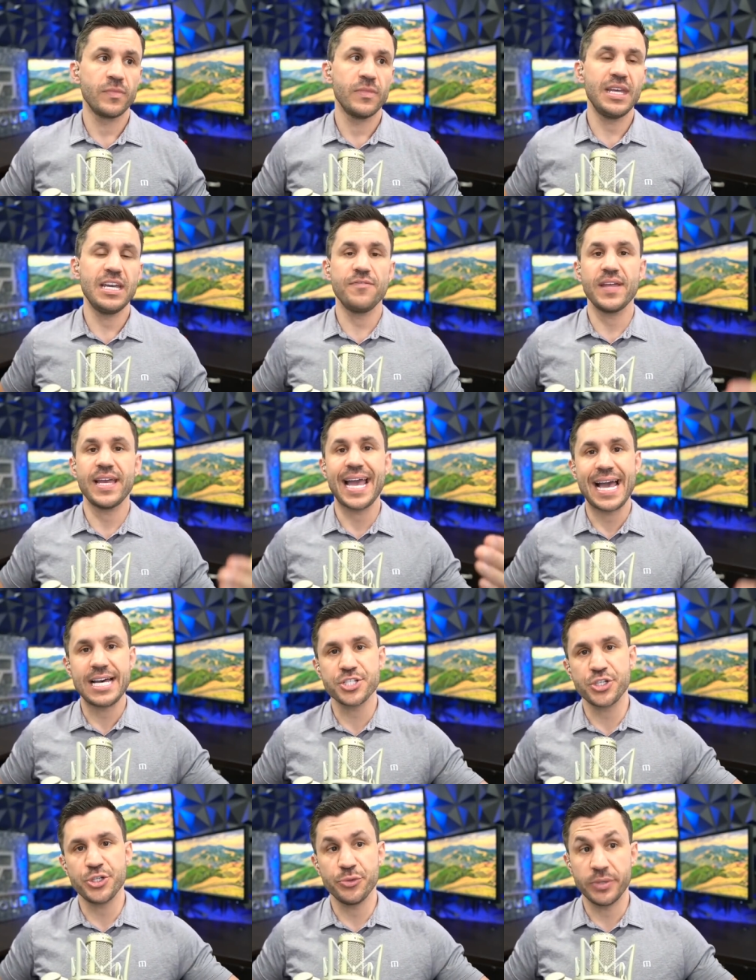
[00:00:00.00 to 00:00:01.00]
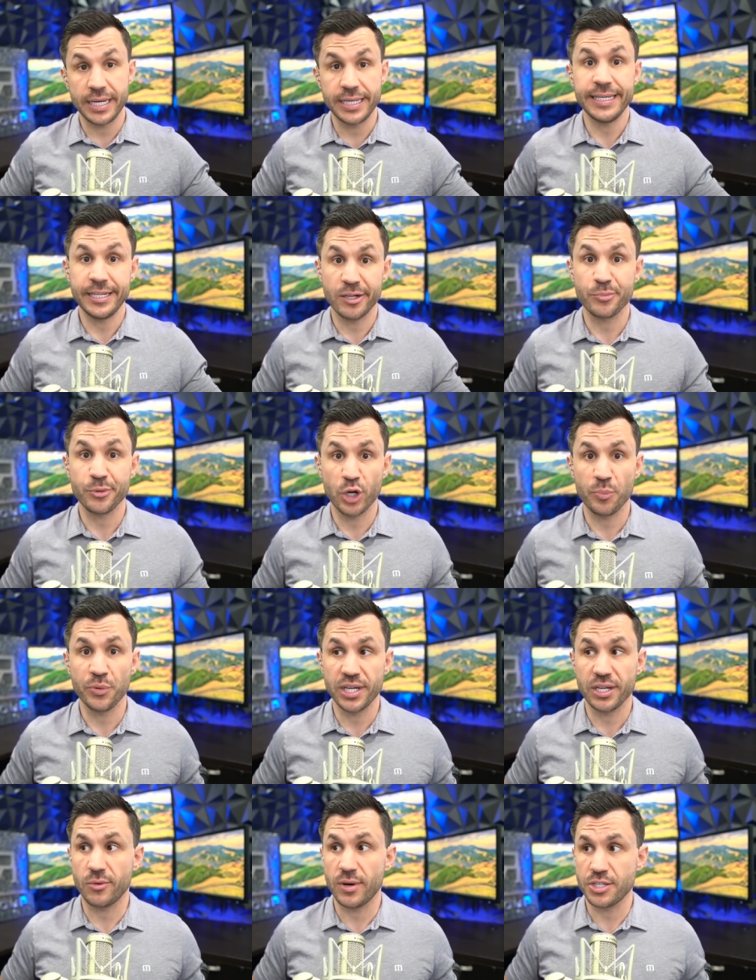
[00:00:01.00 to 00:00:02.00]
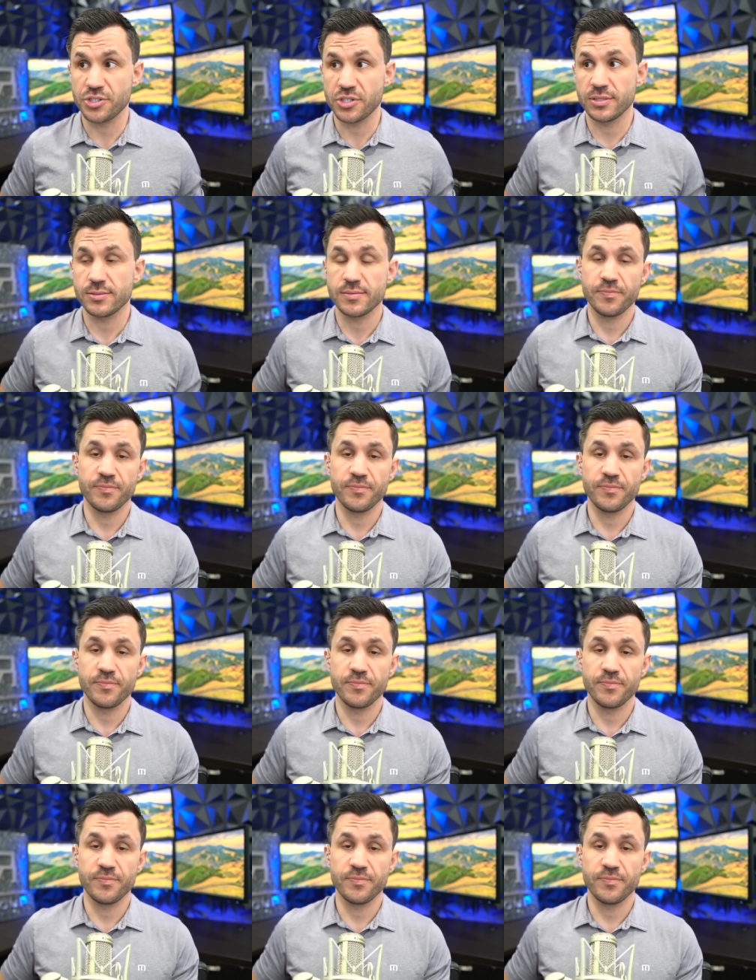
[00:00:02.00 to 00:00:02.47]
if they ask you an inappropriate question.